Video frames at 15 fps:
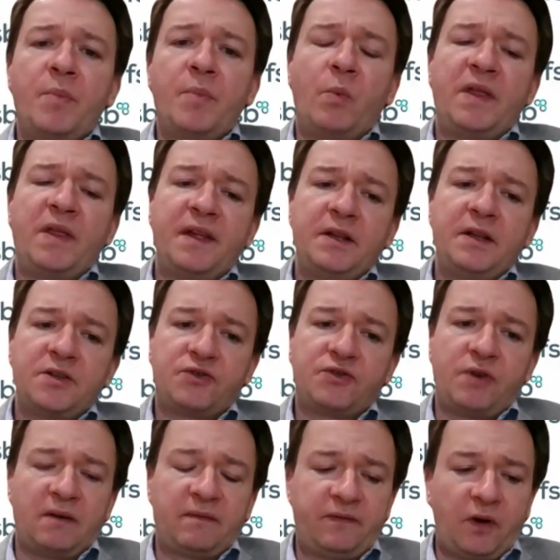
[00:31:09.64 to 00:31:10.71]
But one thing that
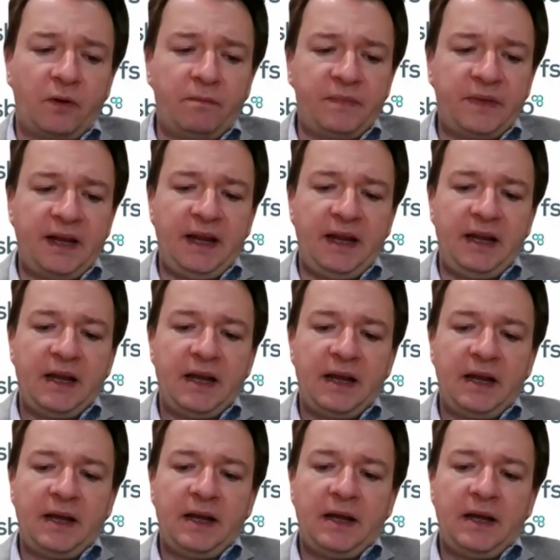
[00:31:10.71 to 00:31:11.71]
struck from the